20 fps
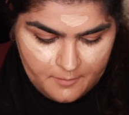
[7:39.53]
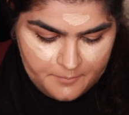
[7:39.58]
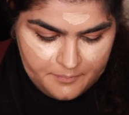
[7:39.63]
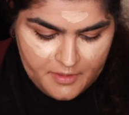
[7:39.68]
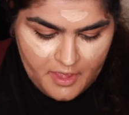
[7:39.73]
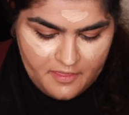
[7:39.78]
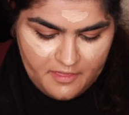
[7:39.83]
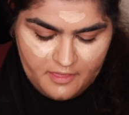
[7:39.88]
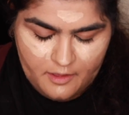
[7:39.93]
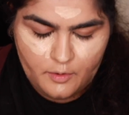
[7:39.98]
The
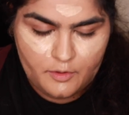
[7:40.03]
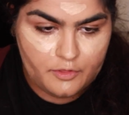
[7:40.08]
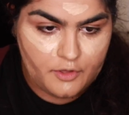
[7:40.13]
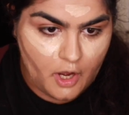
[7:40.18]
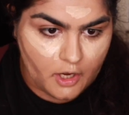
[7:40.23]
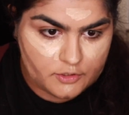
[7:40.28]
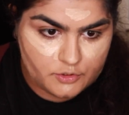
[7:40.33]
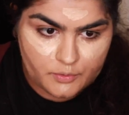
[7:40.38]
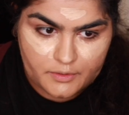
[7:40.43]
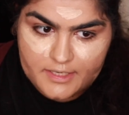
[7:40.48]
thing with
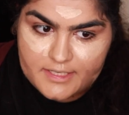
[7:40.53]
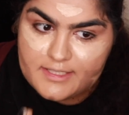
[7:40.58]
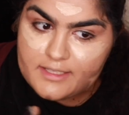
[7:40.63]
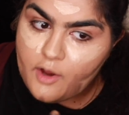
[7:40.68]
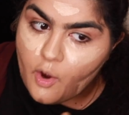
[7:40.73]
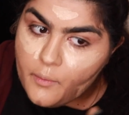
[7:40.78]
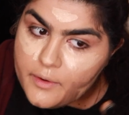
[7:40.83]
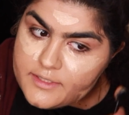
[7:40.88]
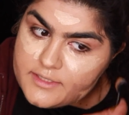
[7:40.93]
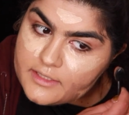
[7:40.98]
contour is it
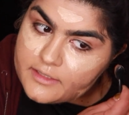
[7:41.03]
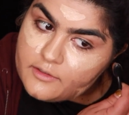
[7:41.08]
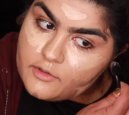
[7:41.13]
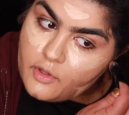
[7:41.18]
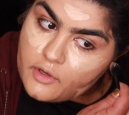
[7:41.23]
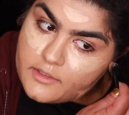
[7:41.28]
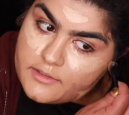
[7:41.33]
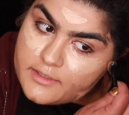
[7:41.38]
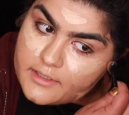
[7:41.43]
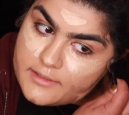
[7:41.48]
always like
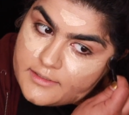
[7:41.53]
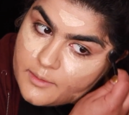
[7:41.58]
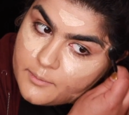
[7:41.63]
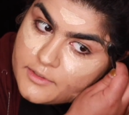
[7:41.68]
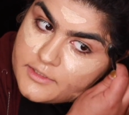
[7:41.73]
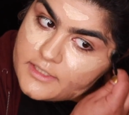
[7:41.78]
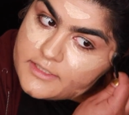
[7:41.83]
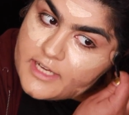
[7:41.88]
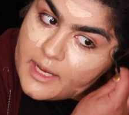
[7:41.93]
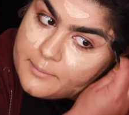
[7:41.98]
looks like
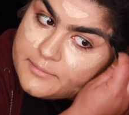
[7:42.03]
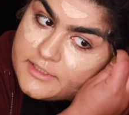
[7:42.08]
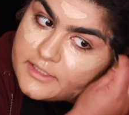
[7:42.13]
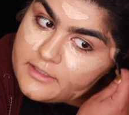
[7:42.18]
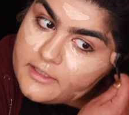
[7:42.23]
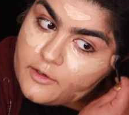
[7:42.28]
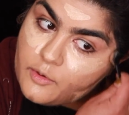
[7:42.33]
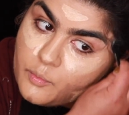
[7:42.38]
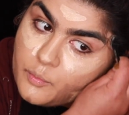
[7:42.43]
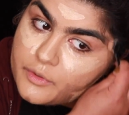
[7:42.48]
someone's attempting
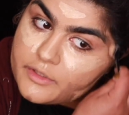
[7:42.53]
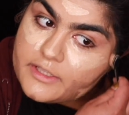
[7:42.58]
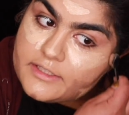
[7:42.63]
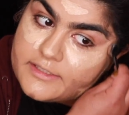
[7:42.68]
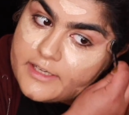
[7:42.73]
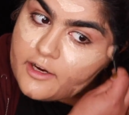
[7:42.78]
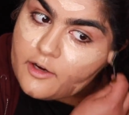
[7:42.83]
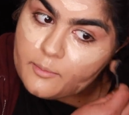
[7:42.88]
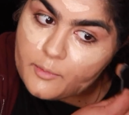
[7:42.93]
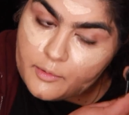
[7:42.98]
like really
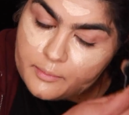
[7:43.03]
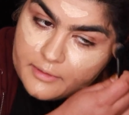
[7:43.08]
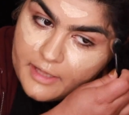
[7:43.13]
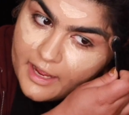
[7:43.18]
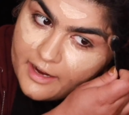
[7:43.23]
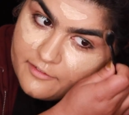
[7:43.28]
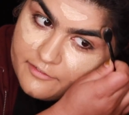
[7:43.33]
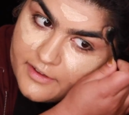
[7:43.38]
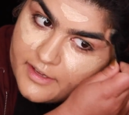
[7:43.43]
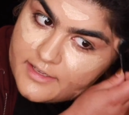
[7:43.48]
terrible
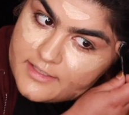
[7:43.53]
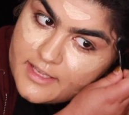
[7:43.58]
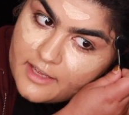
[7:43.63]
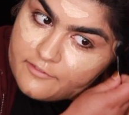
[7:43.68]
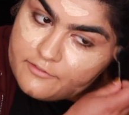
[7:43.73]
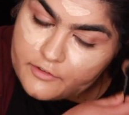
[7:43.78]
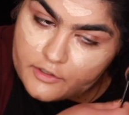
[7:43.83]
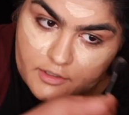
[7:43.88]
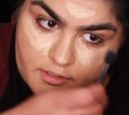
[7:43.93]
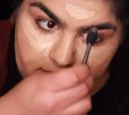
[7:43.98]
blackface at
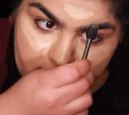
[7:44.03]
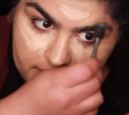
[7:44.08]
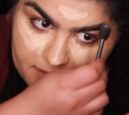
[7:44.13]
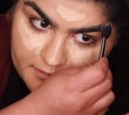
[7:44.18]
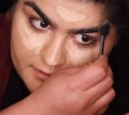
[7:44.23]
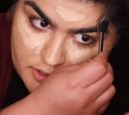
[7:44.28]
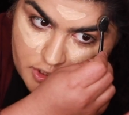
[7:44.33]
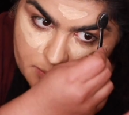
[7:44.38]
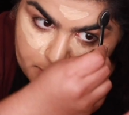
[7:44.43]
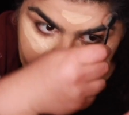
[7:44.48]
first, and
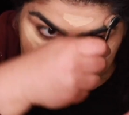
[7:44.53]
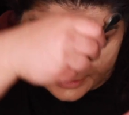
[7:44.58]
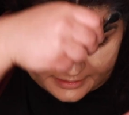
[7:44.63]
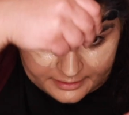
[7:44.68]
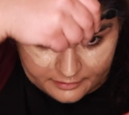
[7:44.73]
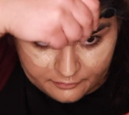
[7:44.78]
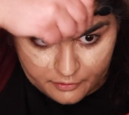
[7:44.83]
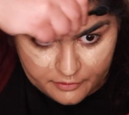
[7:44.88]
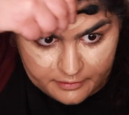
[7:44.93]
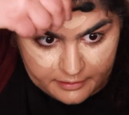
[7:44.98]
then they just blend
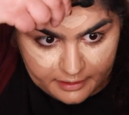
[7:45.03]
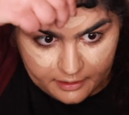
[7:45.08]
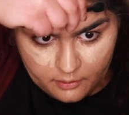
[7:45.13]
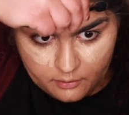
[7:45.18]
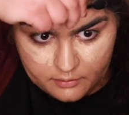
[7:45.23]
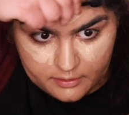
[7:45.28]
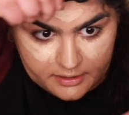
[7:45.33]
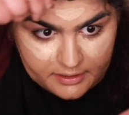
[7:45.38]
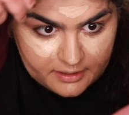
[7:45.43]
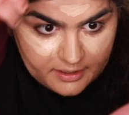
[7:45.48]
everything
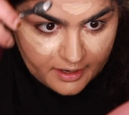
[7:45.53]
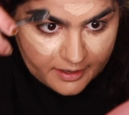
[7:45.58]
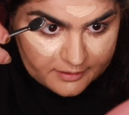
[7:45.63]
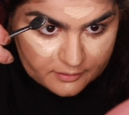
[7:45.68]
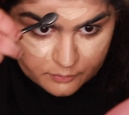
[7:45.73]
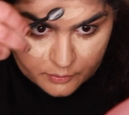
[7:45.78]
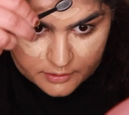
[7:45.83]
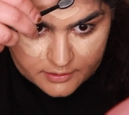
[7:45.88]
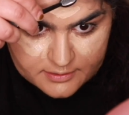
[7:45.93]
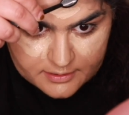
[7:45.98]
out and it kind
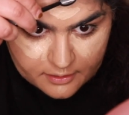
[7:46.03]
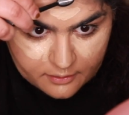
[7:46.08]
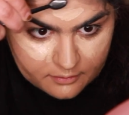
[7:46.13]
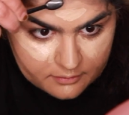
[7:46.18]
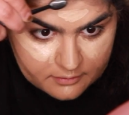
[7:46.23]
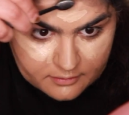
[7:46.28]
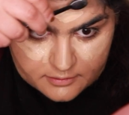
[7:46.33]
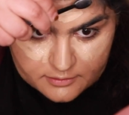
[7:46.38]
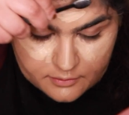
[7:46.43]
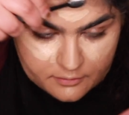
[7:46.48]
of works
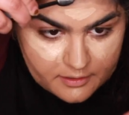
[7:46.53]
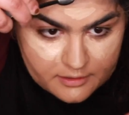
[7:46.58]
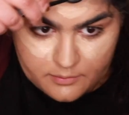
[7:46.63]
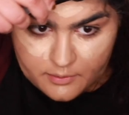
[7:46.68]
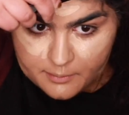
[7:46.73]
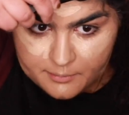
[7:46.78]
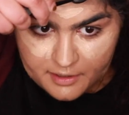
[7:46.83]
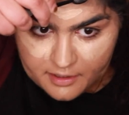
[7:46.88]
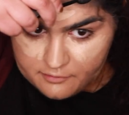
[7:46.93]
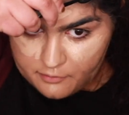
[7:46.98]
out. So that's what
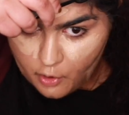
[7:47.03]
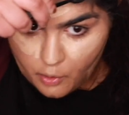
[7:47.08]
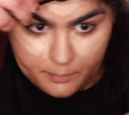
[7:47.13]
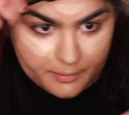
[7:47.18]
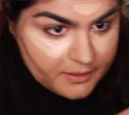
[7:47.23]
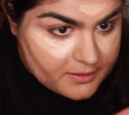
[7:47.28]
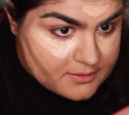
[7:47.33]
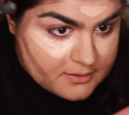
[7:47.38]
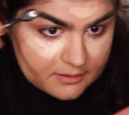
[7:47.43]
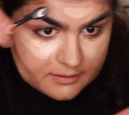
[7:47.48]
I'm kind of
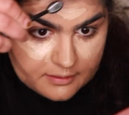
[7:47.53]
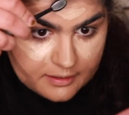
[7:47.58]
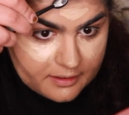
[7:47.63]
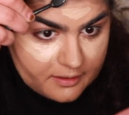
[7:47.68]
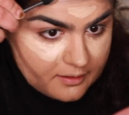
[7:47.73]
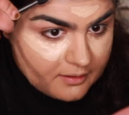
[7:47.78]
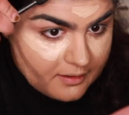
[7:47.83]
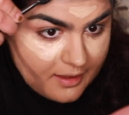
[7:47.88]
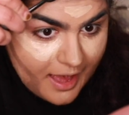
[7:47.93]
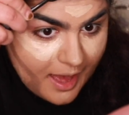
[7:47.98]
hoping is gonna
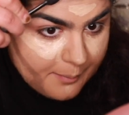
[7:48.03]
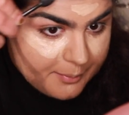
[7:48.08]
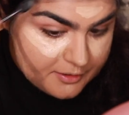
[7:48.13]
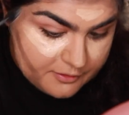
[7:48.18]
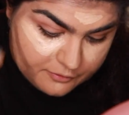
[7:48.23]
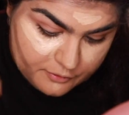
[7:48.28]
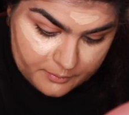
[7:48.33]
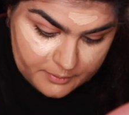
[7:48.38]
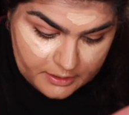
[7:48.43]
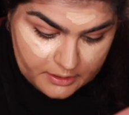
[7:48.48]
like happen
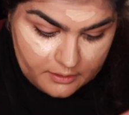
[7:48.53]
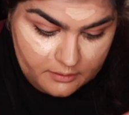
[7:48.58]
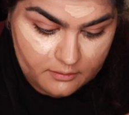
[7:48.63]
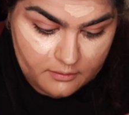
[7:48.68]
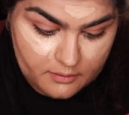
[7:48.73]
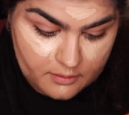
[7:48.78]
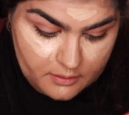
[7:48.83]
for me.